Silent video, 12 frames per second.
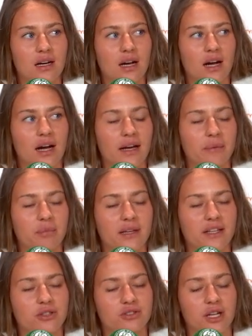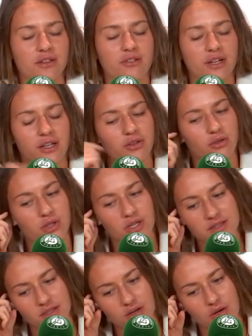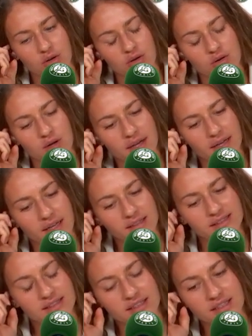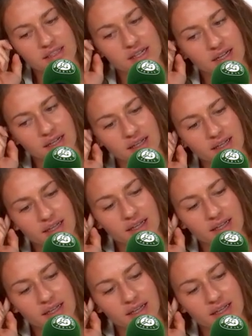I played on Chatrio 2 years ago against Iga,